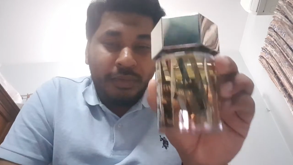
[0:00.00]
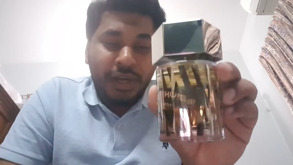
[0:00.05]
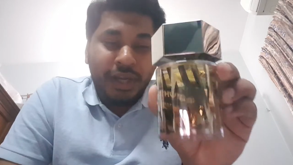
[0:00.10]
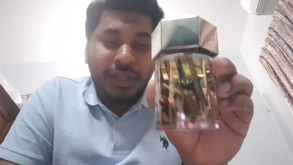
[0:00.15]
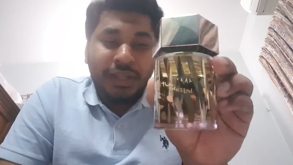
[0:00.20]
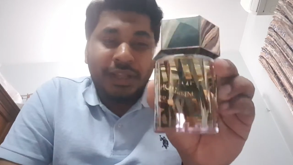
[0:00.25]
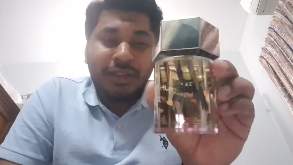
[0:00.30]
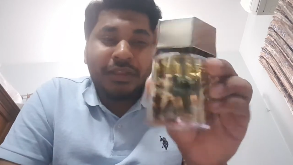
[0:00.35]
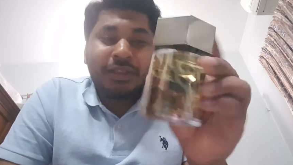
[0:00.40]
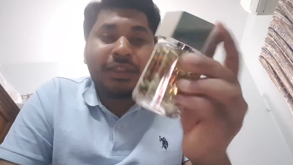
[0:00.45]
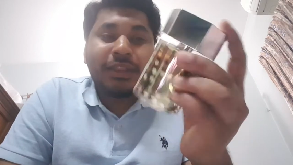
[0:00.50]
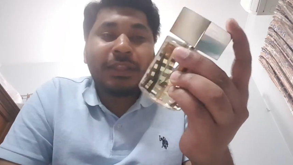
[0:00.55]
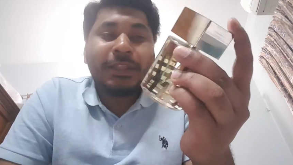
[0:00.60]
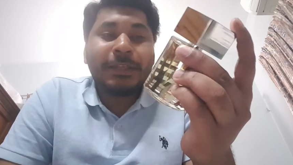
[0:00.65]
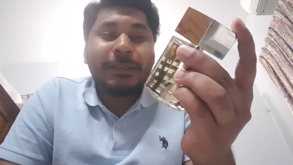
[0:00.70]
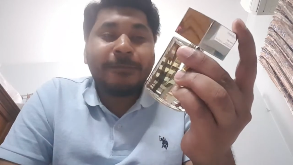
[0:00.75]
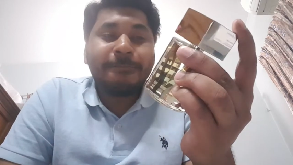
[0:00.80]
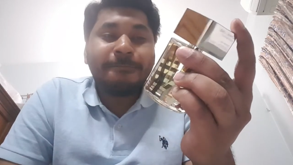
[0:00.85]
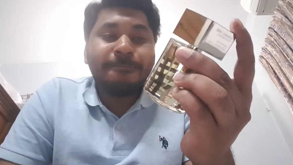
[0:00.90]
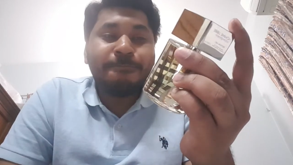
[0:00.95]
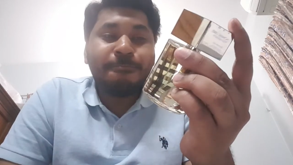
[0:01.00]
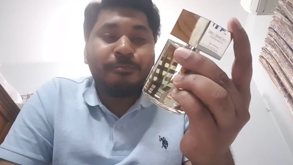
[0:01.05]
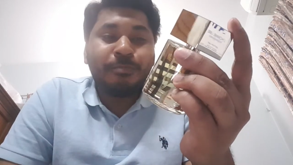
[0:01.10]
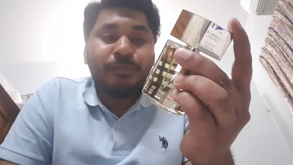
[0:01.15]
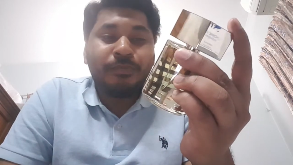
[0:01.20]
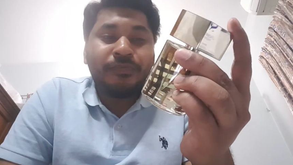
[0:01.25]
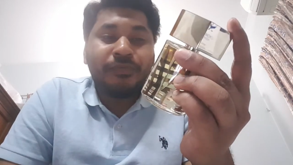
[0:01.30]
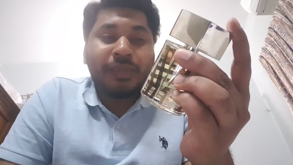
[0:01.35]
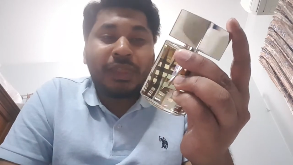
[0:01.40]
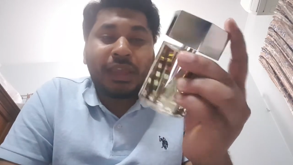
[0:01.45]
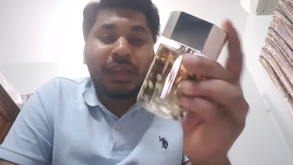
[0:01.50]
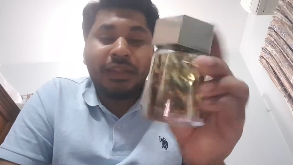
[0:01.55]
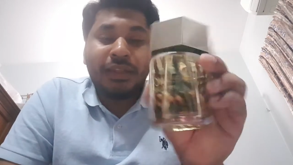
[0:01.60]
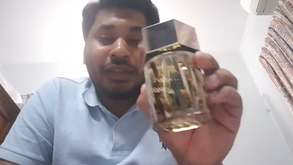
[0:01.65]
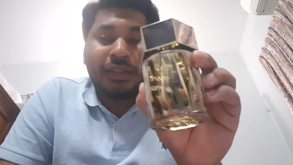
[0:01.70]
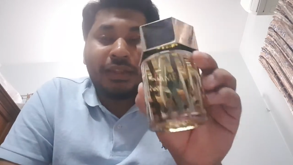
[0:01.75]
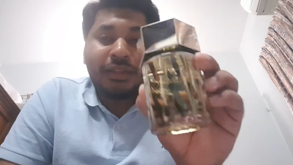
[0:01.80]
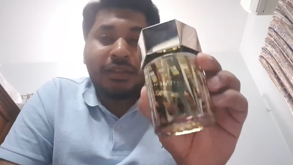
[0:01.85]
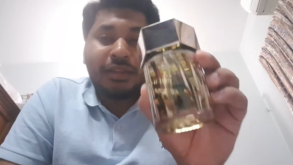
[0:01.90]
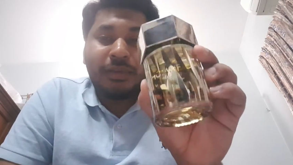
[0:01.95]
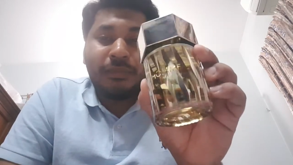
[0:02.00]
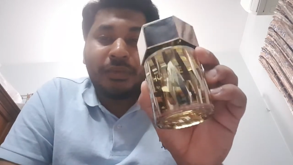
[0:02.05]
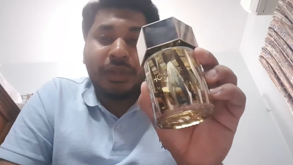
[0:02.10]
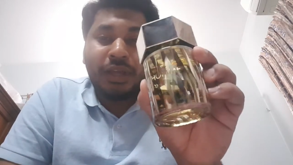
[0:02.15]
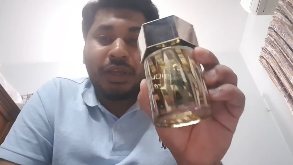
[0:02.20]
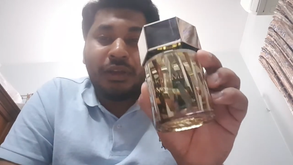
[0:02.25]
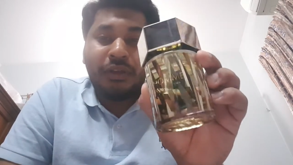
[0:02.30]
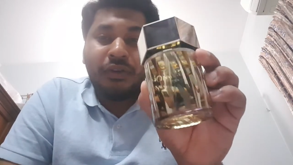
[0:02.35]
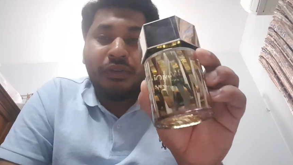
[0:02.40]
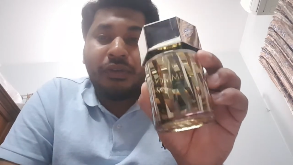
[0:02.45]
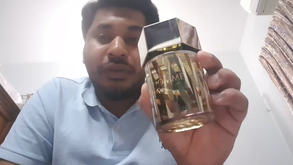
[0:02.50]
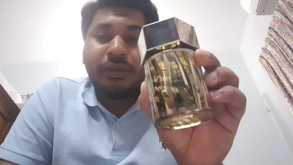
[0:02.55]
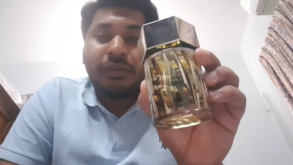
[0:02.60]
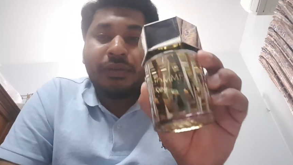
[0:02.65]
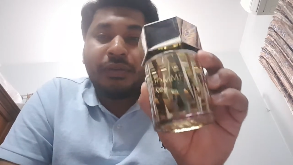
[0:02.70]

buy this this is something good